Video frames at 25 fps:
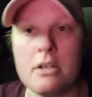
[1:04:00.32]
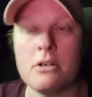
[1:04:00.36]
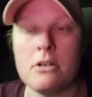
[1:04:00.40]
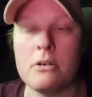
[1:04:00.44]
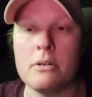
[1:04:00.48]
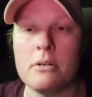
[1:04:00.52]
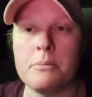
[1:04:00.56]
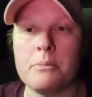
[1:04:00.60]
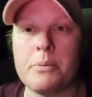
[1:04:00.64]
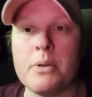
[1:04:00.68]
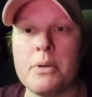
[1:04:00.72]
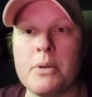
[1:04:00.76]

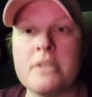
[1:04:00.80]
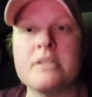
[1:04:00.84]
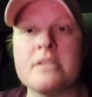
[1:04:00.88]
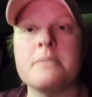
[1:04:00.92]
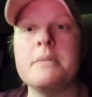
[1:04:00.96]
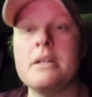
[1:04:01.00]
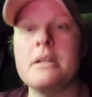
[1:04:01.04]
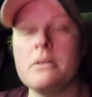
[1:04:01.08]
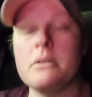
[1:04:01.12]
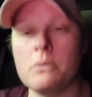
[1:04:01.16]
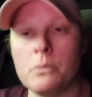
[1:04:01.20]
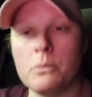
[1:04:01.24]
know
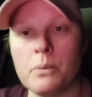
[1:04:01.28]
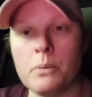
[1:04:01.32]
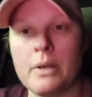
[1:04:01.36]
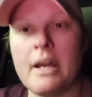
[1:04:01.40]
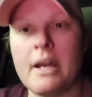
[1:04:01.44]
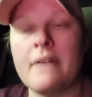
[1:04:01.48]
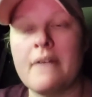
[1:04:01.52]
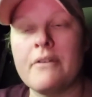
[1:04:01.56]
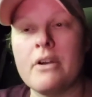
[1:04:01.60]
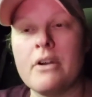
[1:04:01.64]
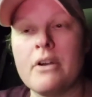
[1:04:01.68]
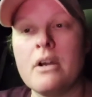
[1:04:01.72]
imprisonment
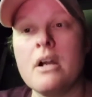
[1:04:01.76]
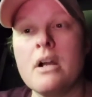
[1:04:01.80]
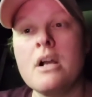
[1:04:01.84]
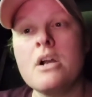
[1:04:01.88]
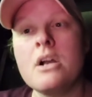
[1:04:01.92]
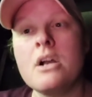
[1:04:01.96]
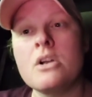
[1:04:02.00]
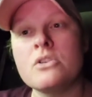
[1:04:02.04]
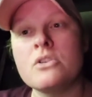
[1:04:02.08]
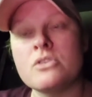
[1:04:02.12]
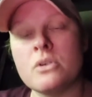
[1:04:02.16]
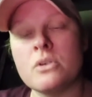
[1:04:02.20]
whatever
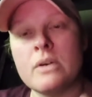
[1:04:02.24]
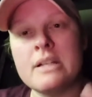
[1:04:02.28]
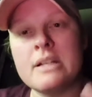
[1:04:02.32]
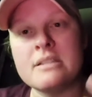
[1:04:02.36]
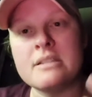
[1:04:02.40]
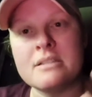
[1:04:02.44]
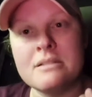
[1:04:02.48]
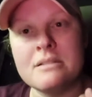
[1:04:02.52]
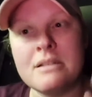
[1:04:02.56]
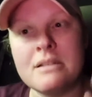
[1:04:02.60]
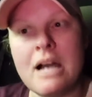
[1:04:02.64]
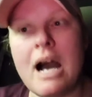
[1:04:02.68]
so
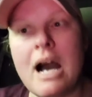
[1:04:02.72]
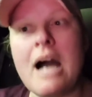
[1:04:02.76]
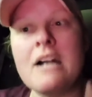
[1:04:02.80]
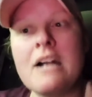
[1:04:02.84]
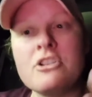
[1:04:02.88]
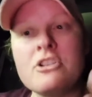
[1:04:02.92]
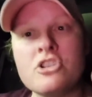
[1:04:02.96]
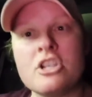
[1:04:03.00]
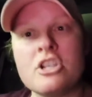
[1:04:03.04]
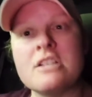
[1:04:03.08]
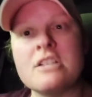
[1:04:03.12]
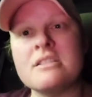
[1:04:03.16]
it's not
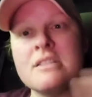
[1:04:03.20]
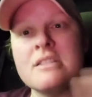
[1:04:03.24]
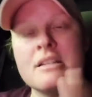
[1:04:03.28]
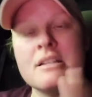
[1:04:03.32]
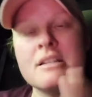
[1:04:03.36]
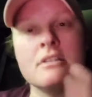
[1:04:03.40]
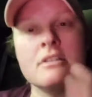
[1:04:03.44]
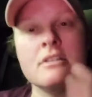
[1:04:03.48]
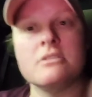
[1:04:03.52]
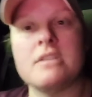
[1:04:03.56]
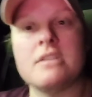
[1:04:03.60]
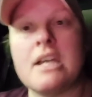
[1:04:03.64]
just
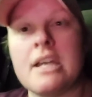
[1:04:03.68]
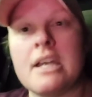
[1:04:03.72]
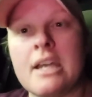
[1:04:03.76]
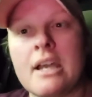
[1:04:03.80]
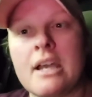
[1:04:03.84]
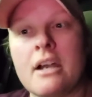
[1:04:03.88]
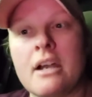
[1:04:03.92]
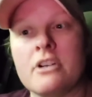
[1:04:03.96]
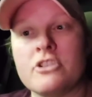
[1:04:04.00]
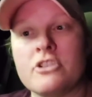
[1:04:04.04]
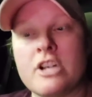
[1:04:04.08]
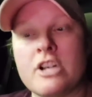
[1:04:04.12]
that they're
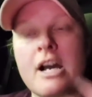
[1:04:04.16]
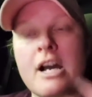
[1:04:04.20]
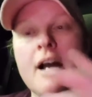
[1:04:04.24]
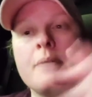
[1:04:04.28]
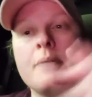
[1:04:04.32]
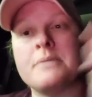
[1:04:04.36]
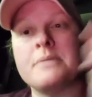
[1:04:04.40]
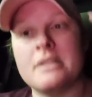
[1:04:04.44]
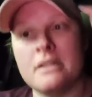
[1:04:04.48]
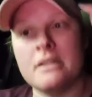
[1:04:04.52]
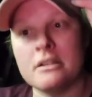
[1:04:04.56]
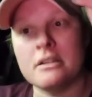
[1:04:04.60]
taking our
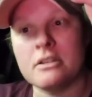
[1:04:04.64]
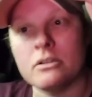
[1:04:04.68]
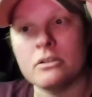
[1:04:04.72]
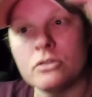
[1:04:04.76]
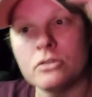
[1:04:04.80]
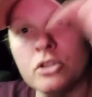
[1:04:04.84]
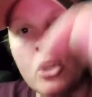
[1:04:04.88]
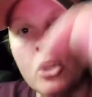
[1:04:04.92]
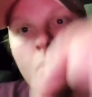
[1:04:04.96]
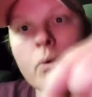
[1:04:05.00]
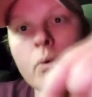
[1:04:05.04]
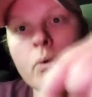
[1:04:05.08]
jobs and that they're
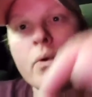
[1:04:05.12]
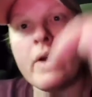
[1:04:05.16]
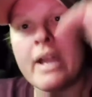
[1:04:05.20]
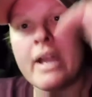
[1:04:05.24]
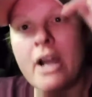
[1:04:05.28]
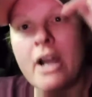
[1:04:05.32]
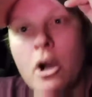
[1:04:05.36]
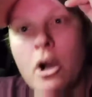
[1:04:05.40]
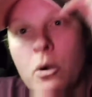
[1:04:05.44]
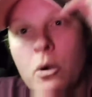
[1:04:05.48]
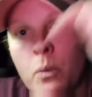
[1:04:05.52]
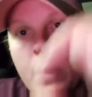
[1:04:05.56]

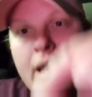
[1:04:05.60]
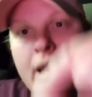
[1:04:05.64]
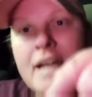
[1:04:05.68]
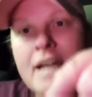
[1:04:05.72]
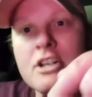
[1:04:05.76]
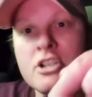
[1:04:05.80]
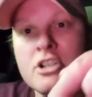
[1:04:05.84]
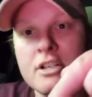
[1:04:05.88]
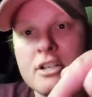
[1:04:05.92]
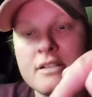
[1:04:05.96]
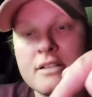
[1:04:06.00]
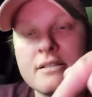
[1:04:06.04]
lowering our
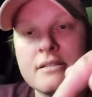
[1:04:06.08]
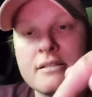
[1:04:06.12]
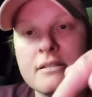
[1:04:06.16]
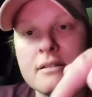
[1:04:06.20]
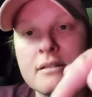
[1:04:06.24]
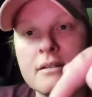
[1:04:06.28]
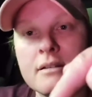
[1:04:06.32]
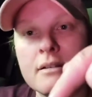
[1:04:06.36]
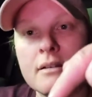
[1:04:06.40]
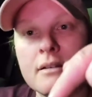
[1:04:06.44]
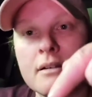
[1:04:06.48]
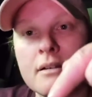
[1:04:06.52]
wages
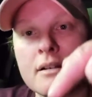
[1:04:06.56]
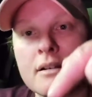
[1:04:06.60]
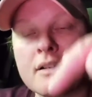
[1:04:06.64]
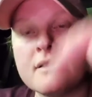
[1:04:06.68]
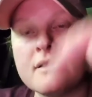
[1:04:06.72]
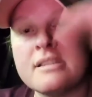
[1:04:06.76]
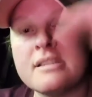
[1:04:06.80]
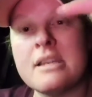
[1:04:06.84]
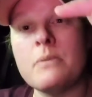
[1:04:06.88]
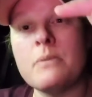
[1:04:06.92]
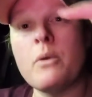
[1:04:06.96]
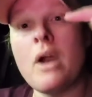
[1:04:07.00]

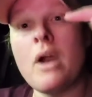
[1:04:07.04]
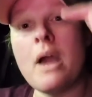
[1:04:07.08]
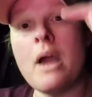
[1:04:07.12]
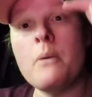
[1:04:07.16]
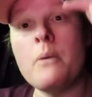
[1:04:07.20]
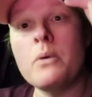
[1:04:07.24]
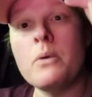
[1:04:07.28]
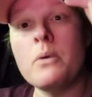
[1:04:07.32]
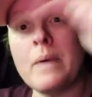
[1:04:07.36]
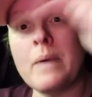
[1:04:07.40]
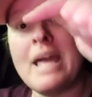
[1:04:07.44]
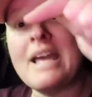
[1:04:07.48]
because see where i
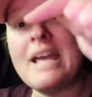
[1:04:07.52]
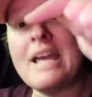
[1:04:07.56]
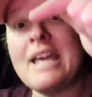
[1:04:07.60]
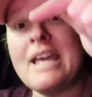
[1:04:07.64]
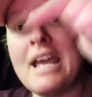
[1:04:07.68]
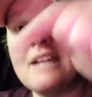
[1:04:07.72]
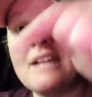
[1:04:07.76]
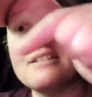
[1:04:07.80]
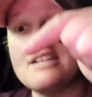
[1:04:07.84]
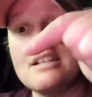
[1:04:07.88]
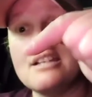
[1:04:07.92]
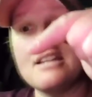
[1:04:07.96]
would wake
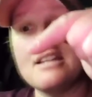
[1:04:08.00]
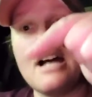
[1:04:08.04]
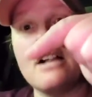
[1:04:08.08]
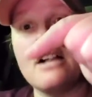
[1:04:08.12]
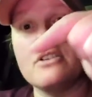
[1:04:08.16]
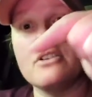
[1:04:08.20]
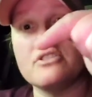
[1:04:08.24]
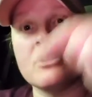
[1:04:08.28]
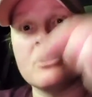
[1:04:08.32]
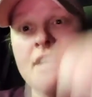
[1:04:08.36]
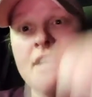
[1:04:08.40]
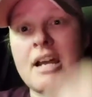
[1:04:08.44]

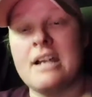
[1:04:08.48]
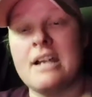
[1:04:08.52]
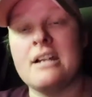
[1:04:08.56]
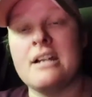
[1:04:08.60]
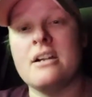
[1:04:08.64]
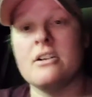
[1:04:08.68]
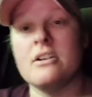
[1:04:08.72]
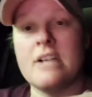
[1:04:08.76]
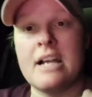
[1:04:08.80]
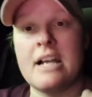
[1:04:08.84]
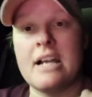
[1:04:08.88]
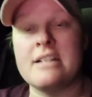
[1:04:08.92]
$18 a night
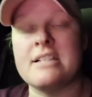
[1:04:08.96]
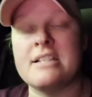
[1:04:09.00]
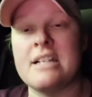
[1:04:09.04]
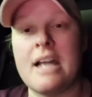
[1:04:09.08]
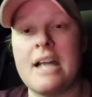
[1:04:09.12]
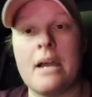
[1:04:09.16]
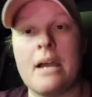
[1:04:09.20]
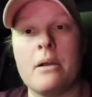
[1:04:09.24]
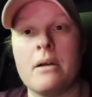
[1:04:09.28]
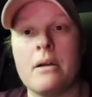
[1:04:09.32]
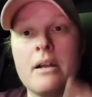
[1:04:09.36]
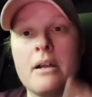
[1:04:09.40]
or 19
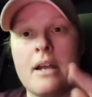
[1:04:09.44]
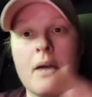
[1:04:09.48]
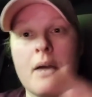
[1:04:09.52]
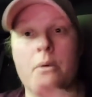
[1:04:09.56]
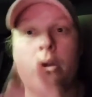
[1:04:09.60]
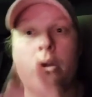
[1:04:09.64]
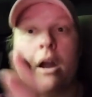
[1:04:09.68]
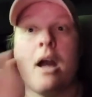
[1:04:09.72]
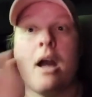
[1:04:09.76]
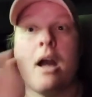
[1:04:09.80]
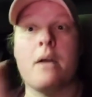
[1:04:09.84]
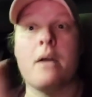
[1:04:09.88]
an
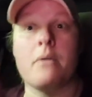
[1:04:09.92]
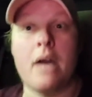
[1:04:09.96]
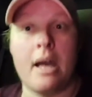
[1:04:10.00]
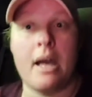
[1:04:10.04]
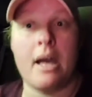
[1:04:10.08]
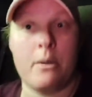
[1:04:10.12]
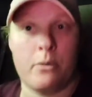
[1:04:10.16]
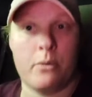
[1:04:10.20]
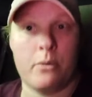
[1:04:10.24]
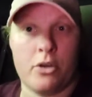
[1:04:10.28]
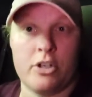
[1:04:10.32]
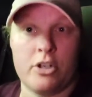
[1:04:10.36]
hour i,
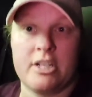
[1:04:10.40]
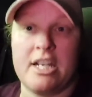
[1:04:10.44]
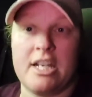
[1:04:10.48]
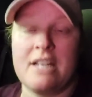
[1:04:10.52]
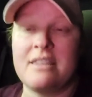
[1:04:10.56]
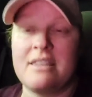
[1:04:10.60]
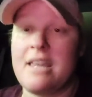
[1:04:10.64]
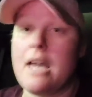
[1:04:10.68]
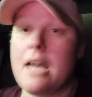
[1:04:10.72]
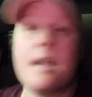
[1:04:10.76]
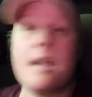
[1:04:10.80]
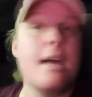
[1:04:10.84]
I could
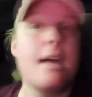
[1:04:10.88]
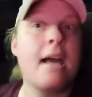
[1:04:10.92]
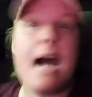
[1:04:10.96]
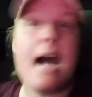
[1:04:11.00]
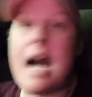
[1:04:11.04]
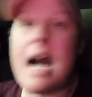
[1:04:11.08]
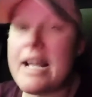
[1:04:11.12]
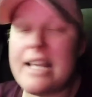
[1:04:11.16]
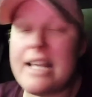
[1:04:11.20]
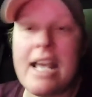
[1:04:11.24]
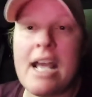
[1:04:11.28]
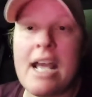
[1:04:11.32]
get that
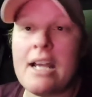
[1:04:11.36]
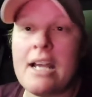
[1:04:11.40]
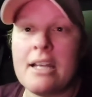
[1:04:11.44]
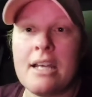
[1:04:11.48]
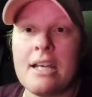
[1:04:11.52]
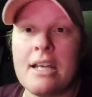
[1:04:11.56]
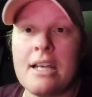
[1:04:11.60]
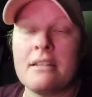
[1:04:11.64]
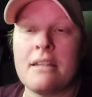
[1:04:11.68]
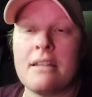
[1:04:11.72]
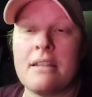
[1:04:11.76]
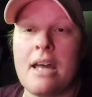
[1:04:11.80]
i can't
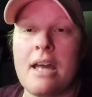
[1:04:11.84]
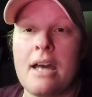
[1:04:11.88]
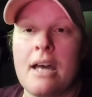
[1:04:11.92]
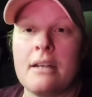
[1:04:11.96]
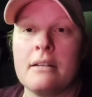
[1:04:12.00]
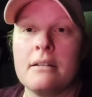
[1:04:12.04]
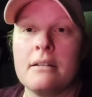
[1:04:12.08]
get that